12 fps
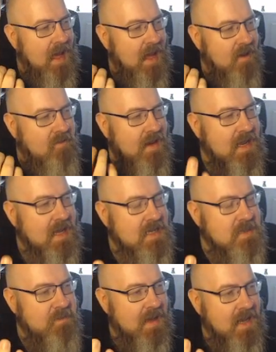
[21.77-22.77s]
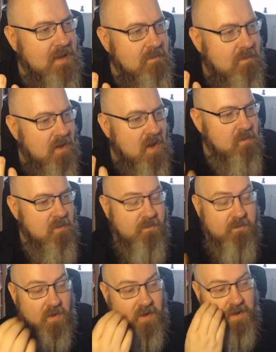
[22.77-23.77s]
Reader has been my
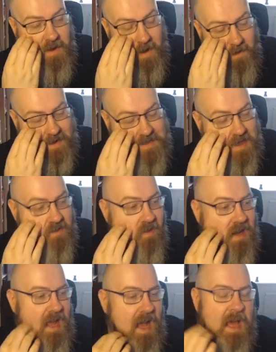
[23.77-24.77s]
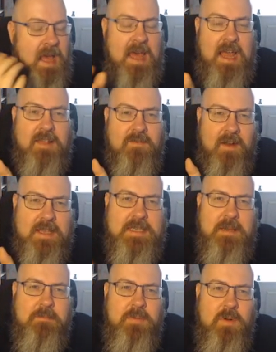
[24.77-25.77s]
preferred RSS reader. It's very
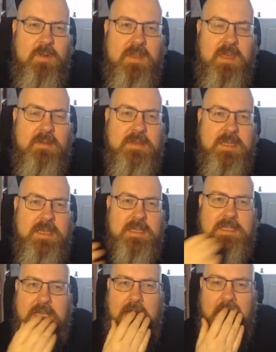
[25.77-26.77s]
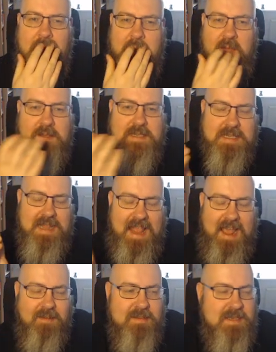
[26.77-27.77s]
simple. Uses
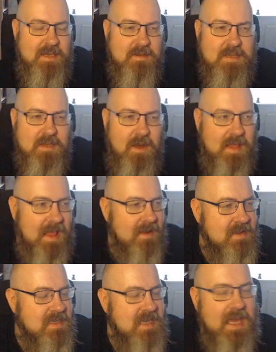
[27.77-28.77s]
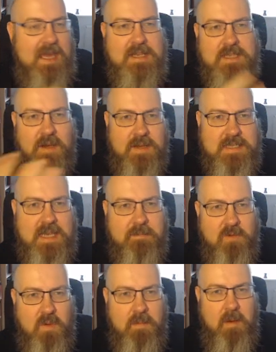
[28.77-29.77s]
iCloud to sync, so I can sync it
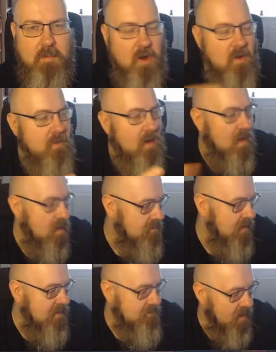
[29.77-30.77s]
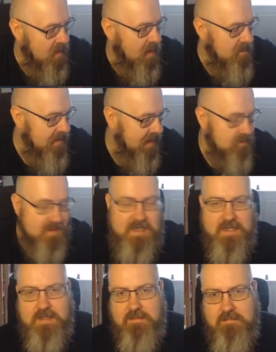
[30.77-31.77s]
between my mobile, my iPad, which
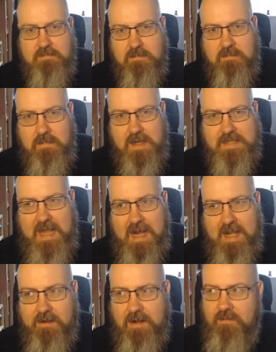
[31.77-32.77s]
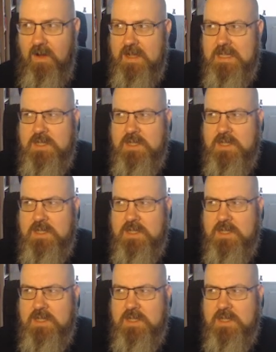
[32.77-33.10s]
is my secondary device.